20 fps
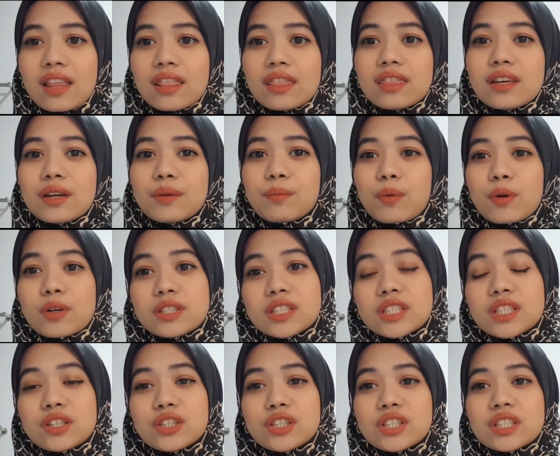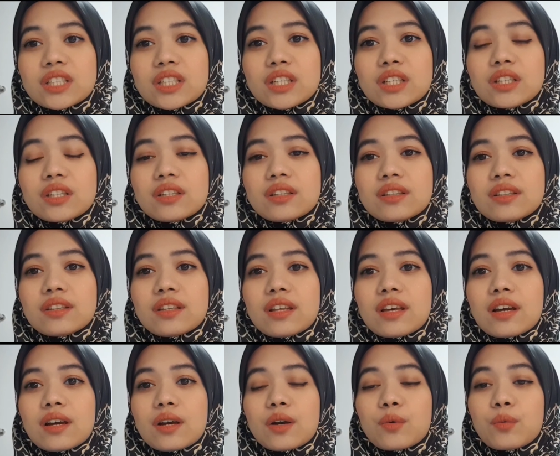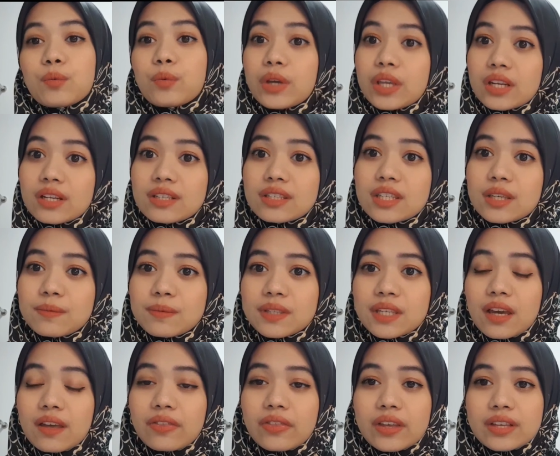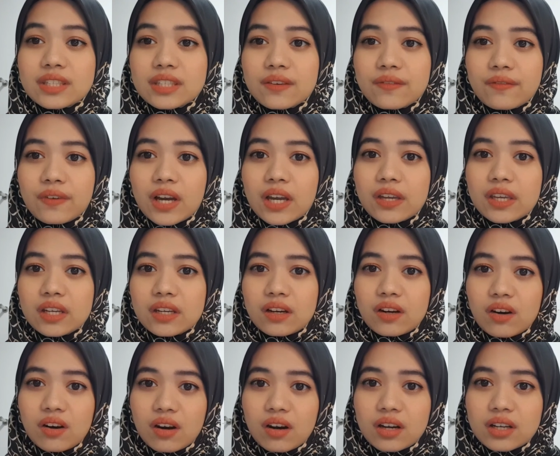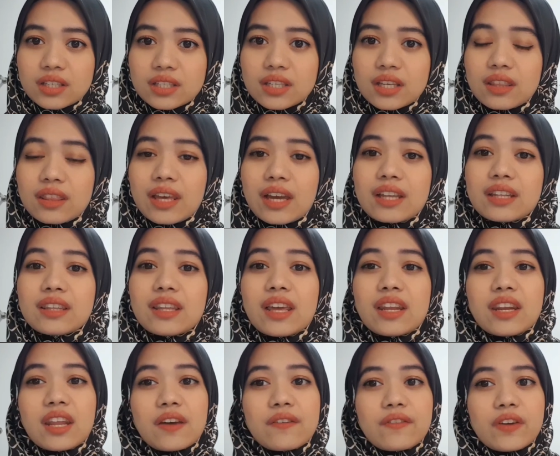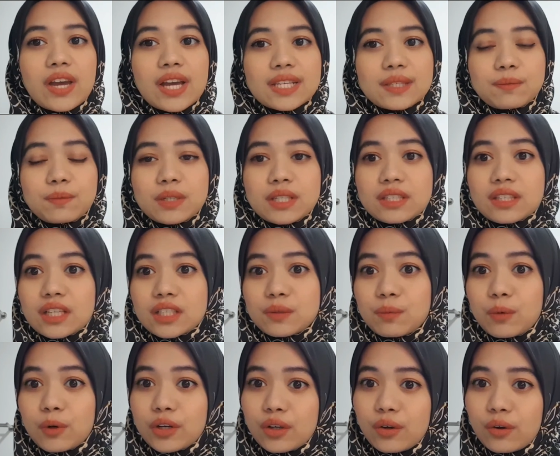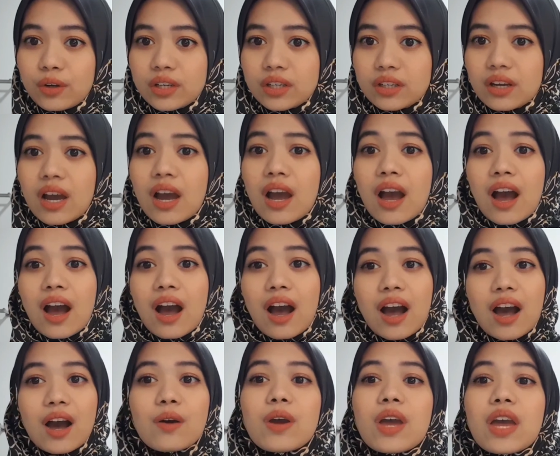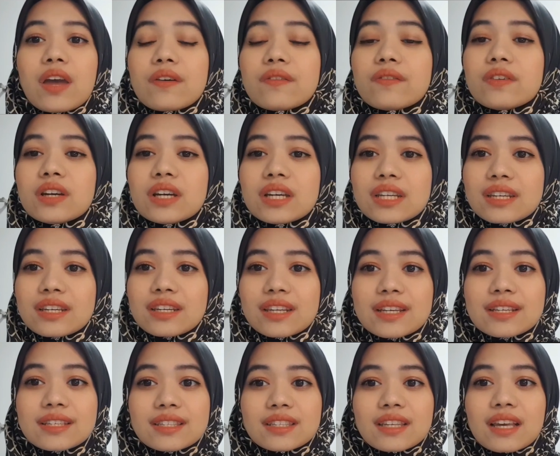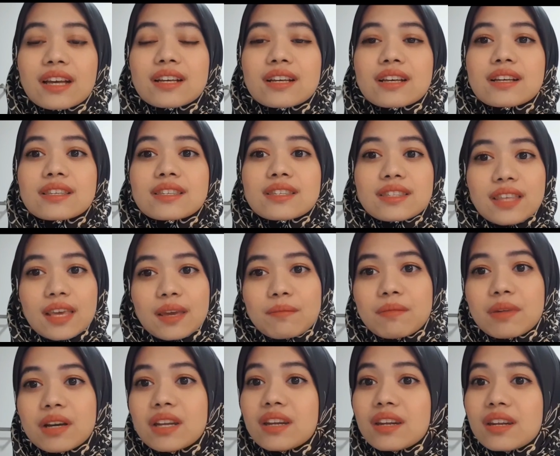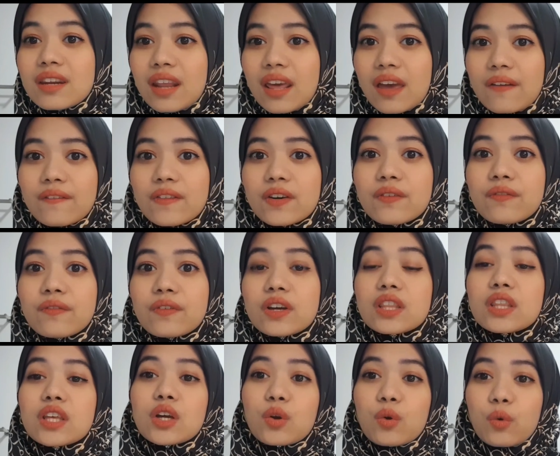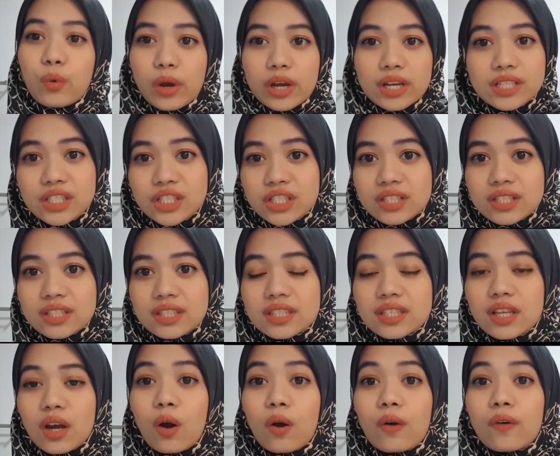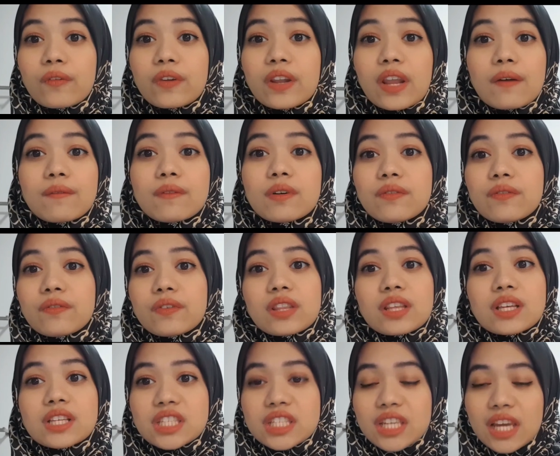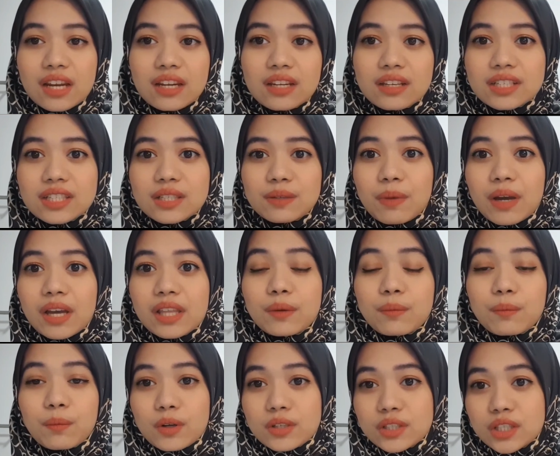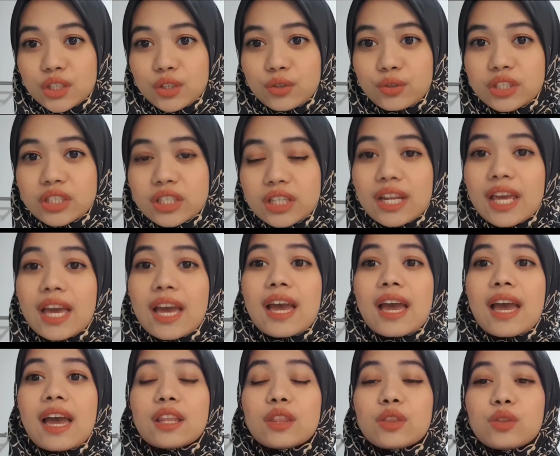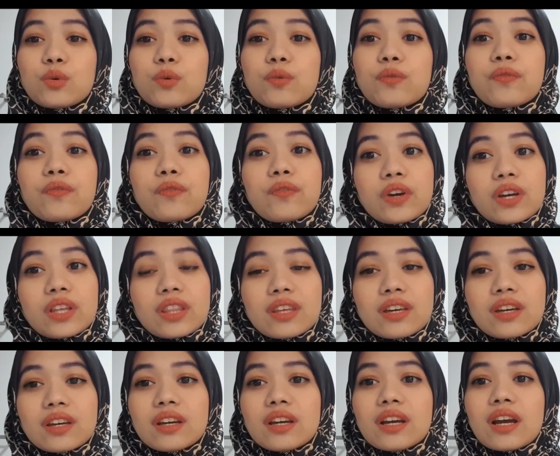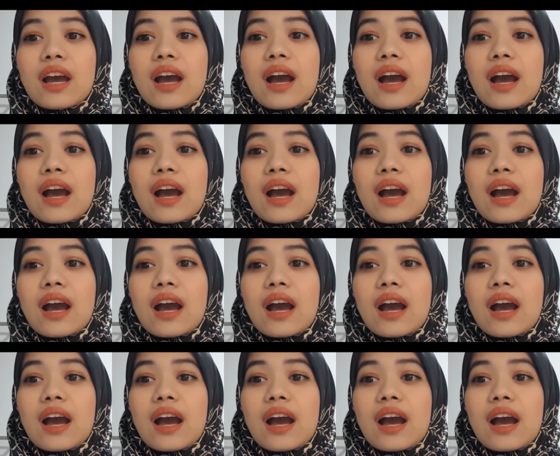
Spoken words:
the prosecution witness himself testified in the courts that they never experienced such body odor. However, this statement never further questions or never further challenged by the prosecution to further